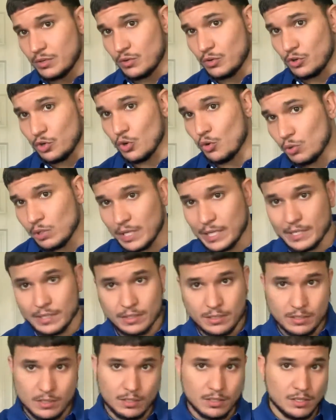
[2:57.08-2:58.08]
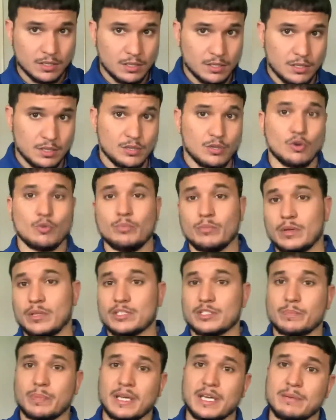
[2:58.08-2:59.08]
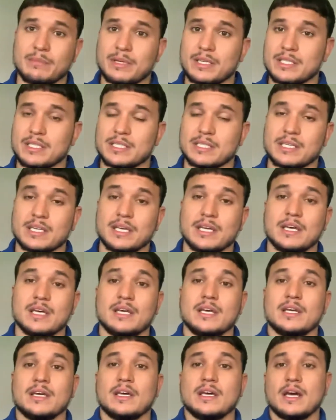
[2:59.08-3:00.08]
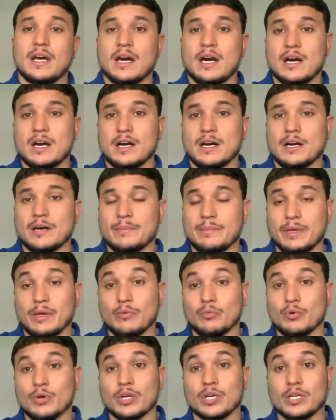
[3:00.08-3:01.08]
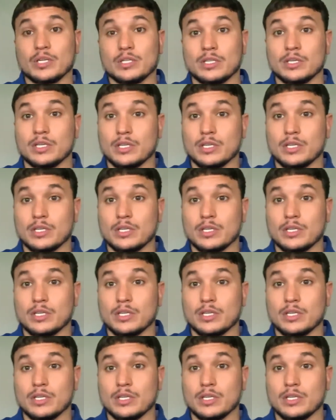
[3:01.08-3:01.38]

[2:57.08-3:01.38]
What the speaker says: no lates, no missed payments, and we're good to